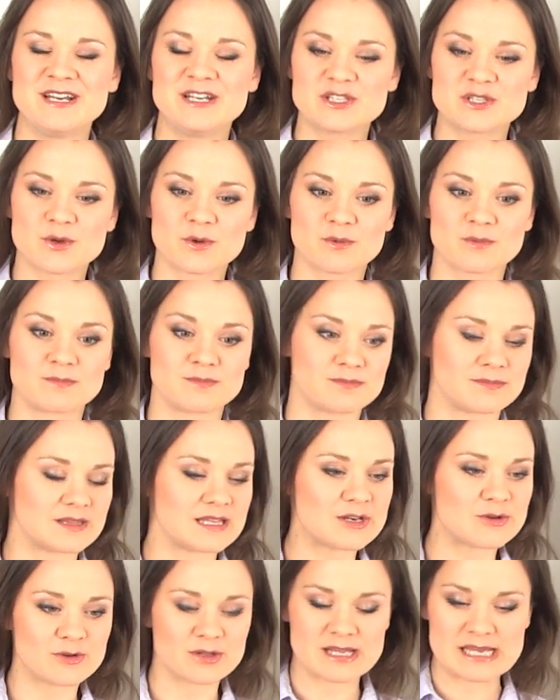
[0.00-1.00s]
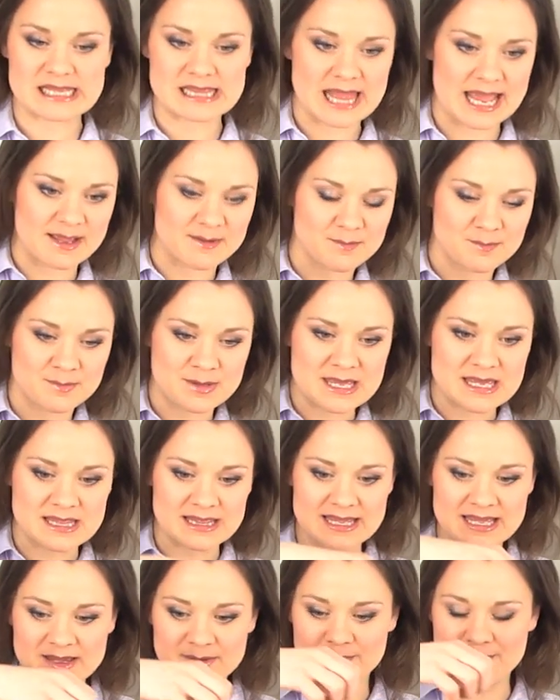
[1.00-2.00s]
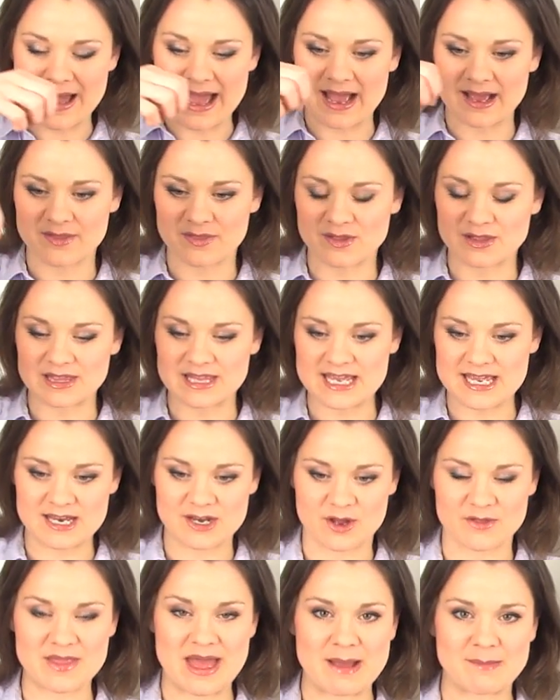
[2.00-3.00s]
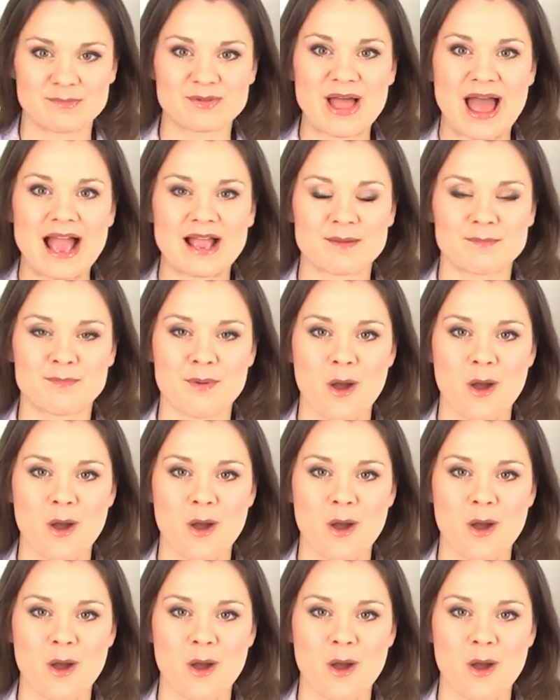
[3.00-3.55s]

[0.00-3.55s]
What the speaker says: So literally like peeling back the lid on that black